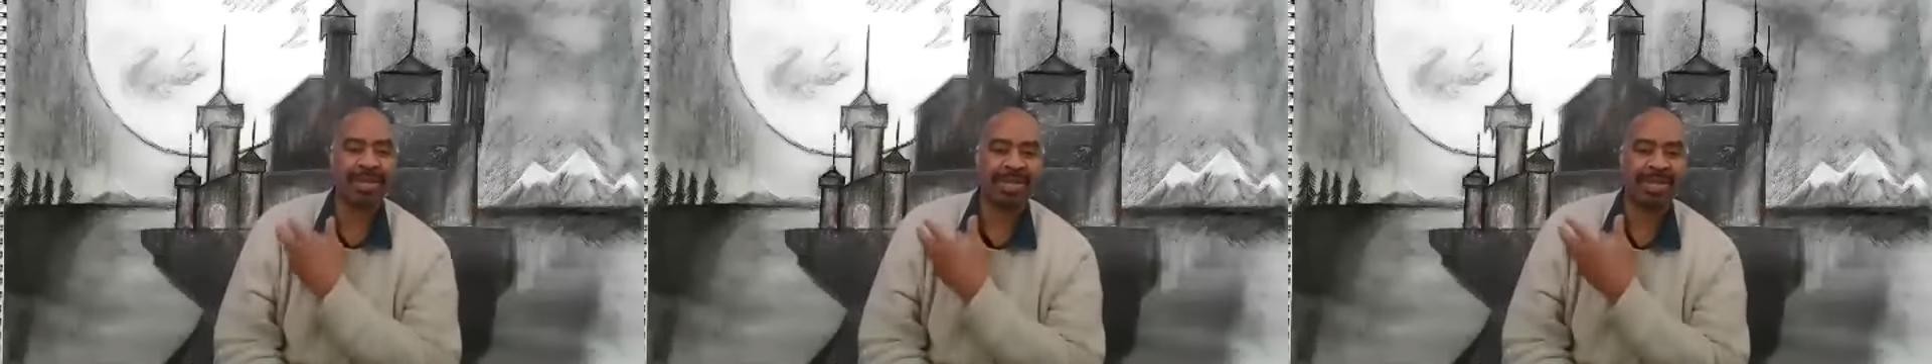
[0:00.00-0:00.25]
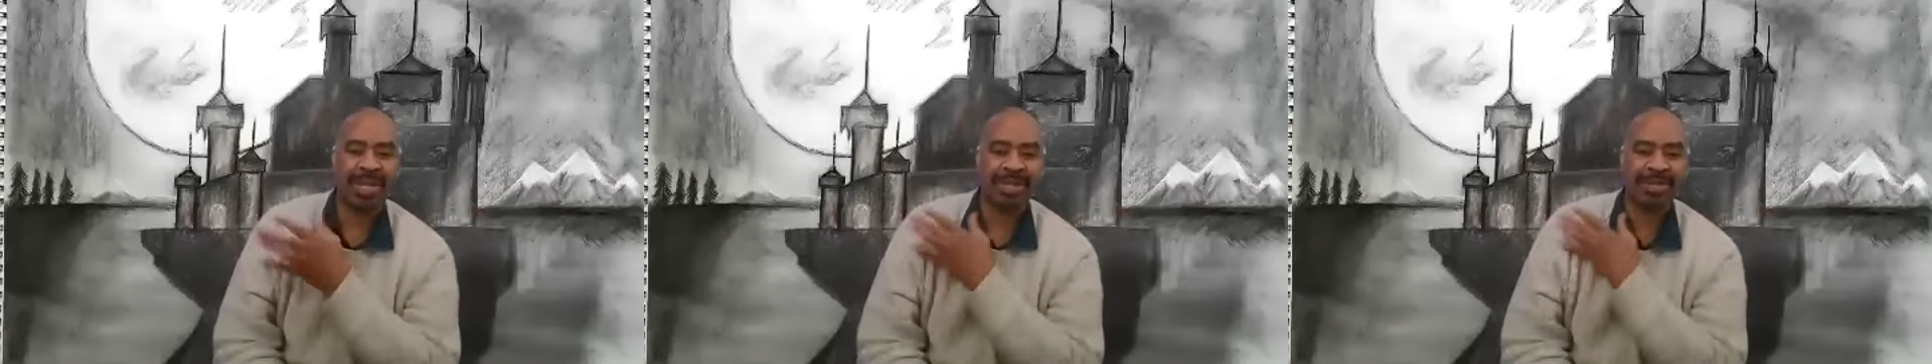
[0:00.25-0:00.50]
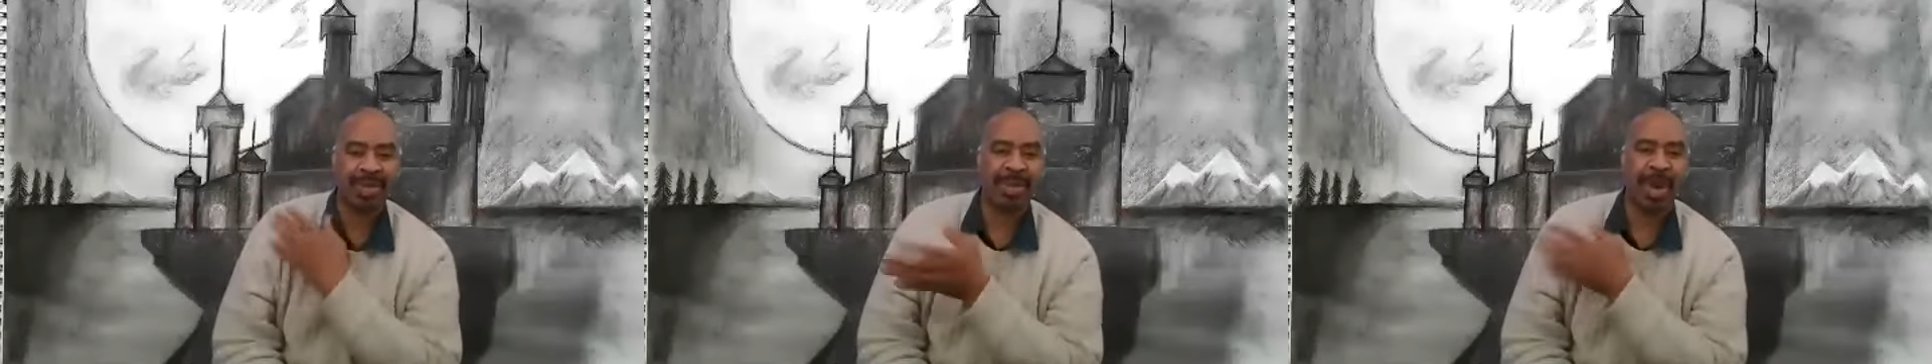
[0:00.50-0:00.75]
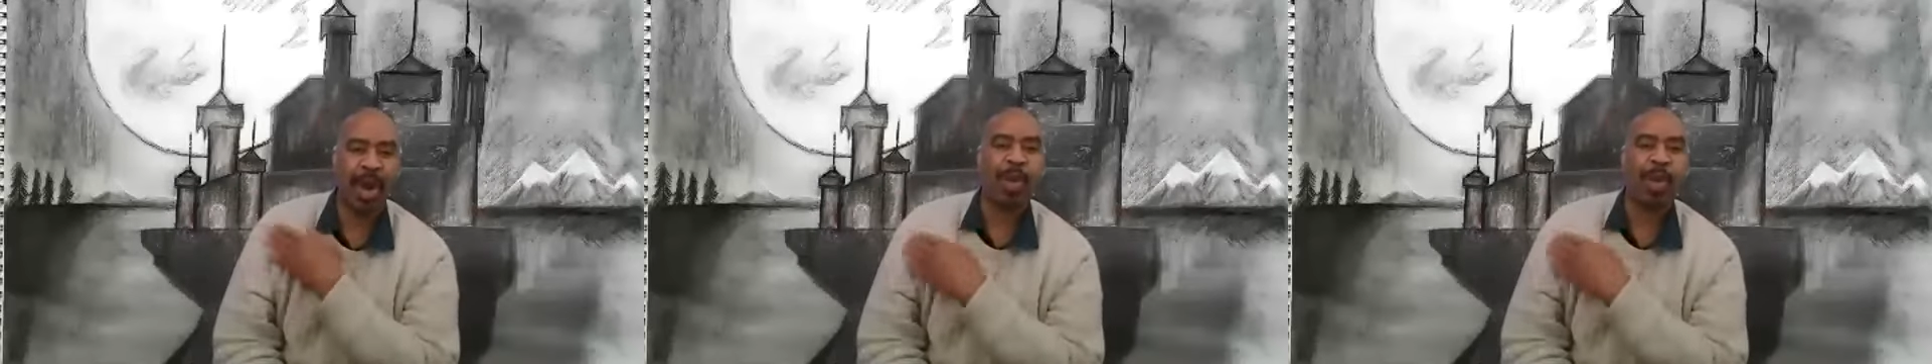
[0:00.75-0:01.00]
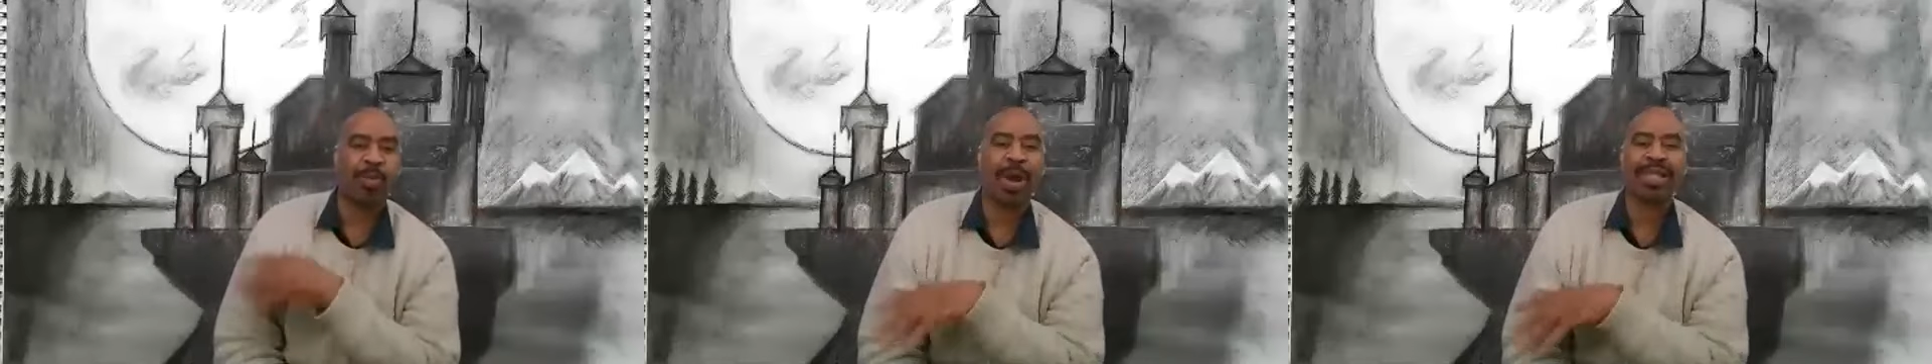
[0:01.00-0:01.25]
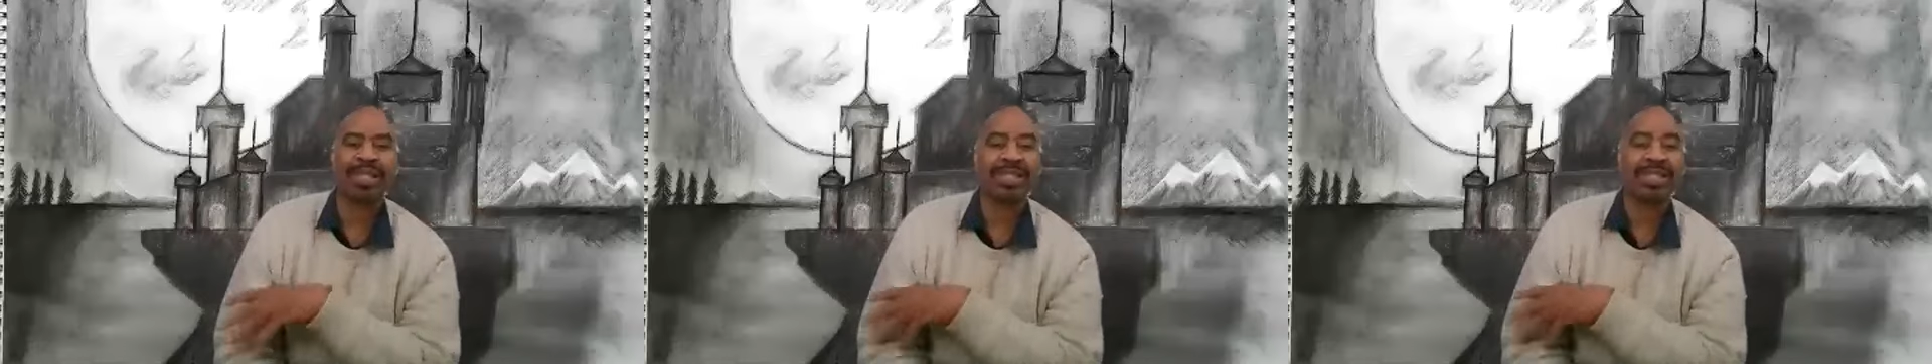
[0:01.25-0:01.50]
That's one of my art
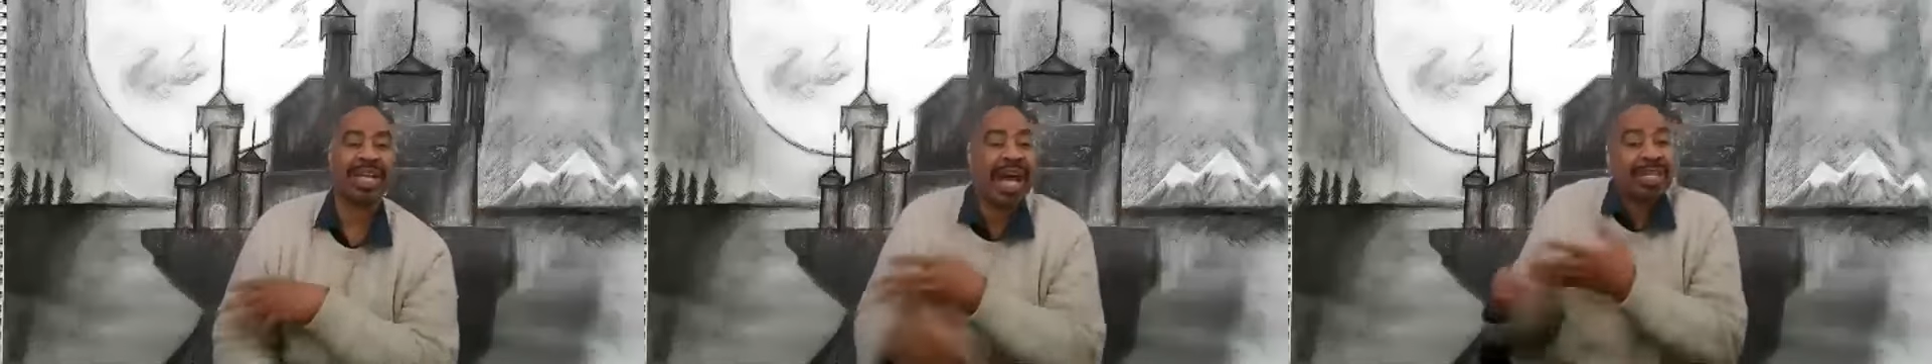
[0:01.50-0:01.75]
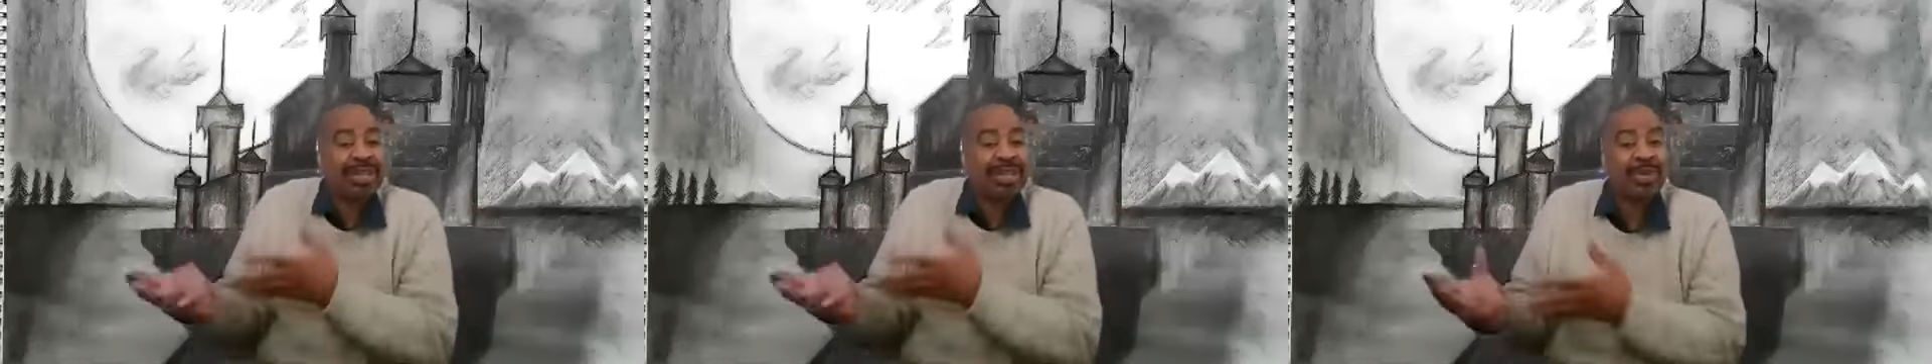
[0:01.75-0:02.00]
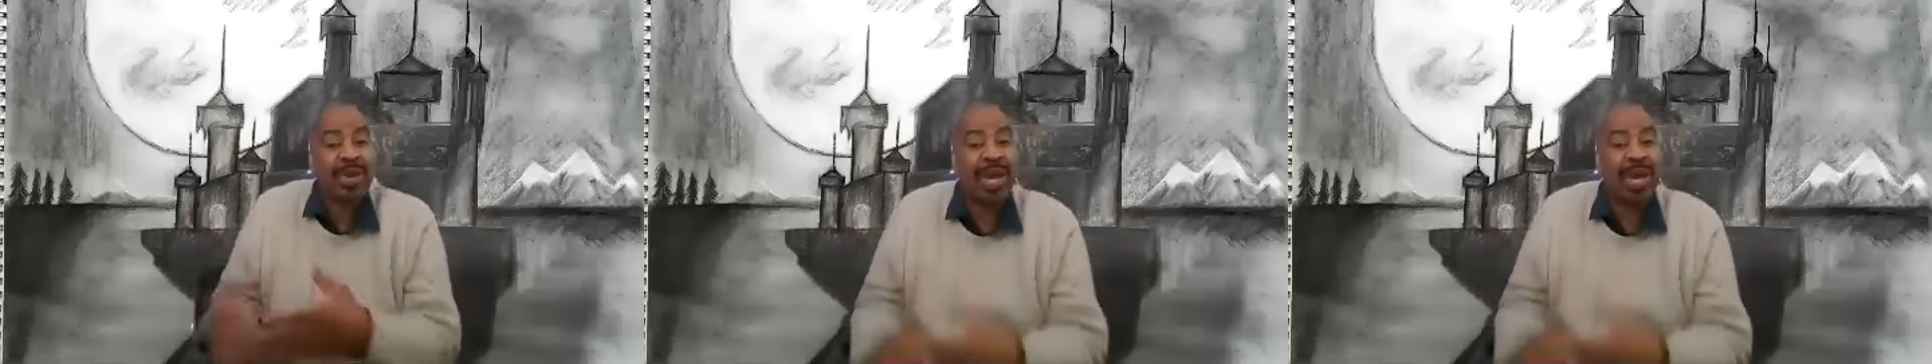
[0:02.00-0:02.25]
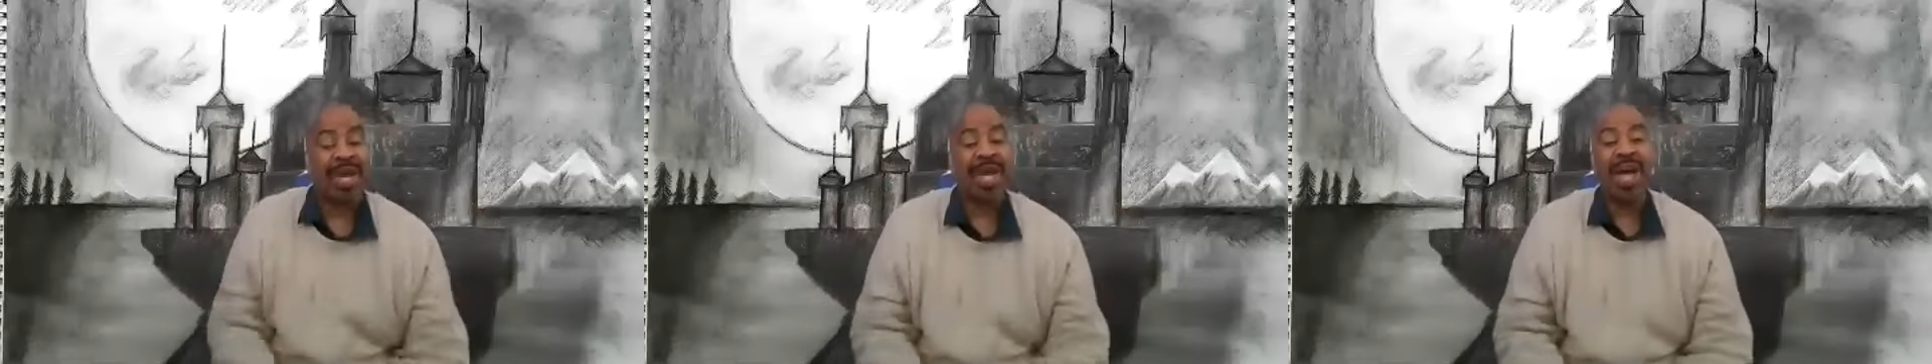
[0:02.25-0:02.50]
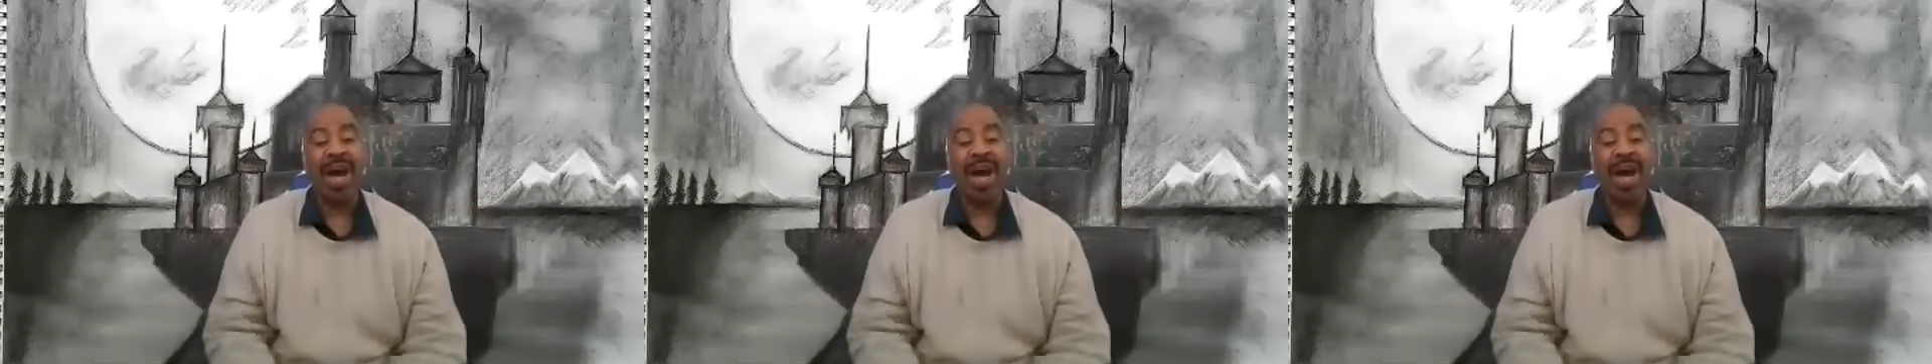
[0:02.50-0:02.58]
projects. He said, how did you do that?